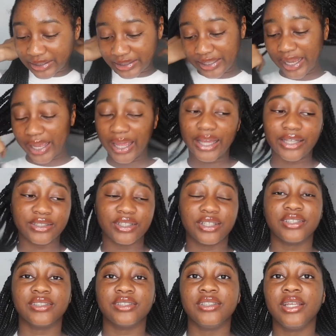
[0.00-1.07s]
Today, as you
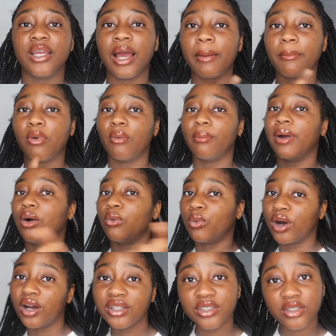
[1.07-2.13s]
can see, I'm on my
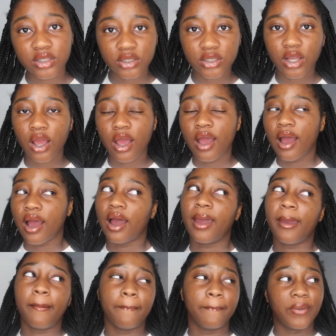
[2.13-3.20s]
ones.
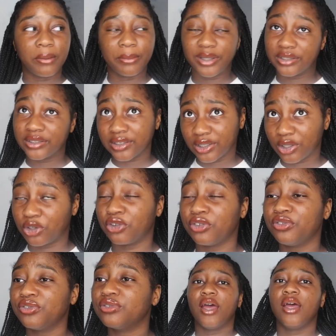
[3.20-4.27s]
I'm by myself.
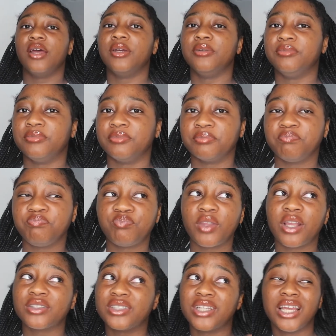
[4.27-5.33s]

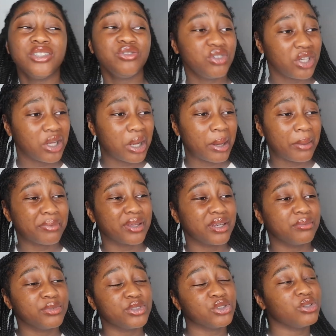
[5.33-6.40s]
Today's video I'm
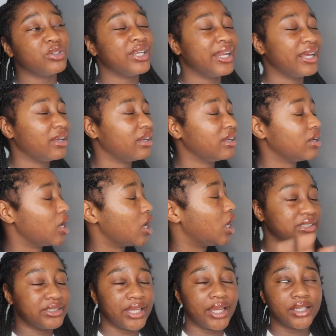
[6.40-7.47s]
gonna be doing
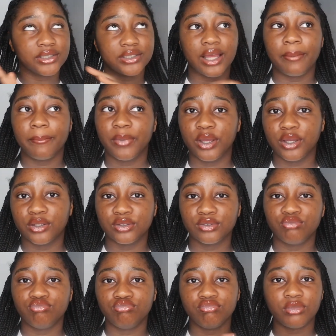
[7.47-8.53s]
mistakes that I made
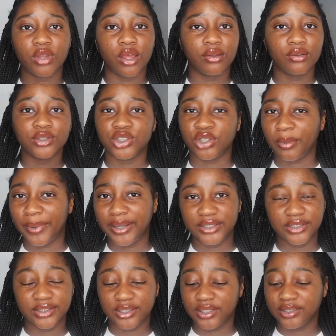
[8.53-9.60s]
during my
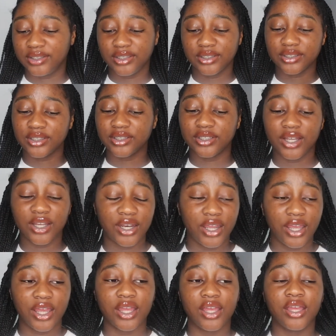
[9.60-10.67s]
GCSEs, because
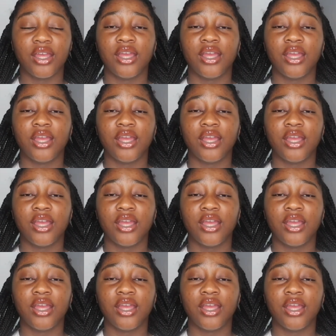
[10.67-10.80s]
honey,